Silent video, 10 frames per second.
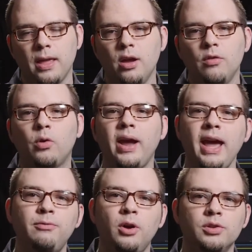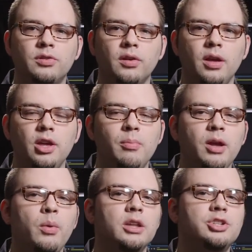For headphones, you
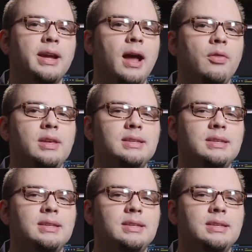might want to check out the